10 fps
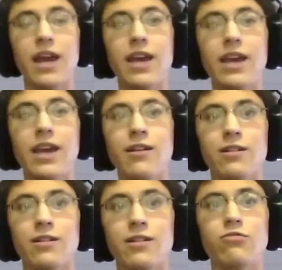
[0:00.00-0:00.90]
I
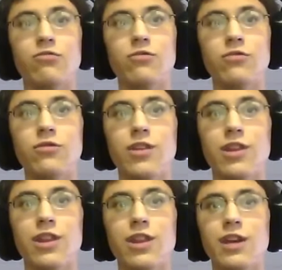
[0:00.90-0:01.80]
hear good
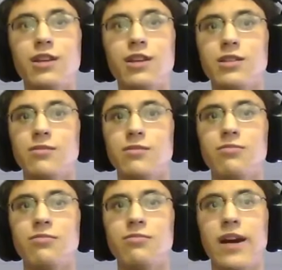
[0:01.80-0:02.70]
things
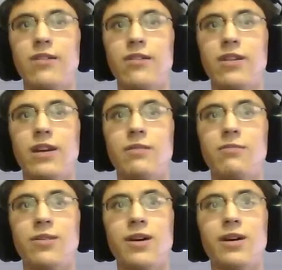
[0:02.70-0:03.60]
about it,
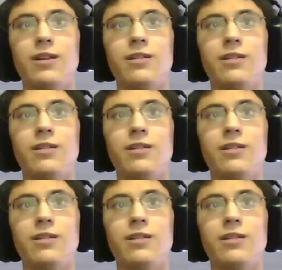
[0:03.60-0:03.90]
but